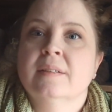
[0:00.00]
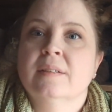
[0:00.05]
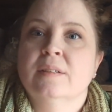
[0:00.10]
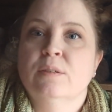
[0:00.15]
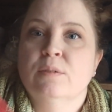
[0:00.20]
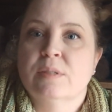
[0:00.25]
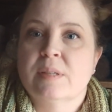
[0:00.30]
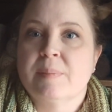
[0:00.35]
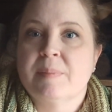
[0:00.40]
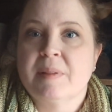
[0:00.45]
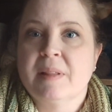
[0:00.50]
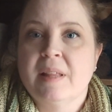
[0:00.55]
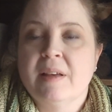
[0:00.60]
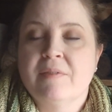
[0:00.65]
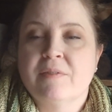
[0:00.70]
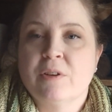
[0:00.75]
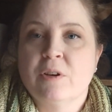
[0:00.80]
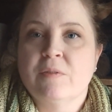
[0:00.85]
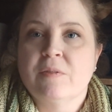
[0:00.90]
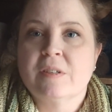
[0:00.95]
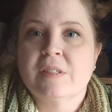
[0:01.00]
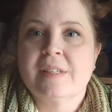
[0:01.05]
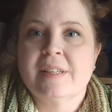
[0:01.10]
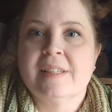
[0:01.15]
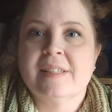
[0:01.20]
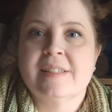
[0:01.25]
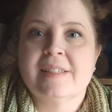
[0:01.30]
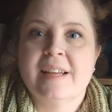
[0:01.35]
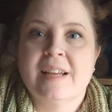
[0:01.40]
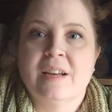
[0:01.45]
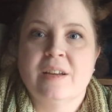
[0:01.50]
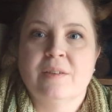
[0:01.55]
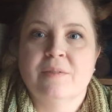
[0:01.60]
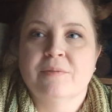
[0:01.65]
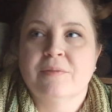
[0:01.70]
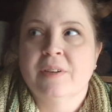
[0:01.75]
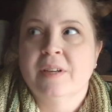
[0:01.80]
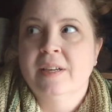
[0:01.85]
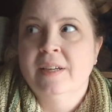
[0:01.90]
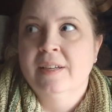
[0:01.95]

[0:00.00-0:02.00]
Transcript: use up the leftovers instead of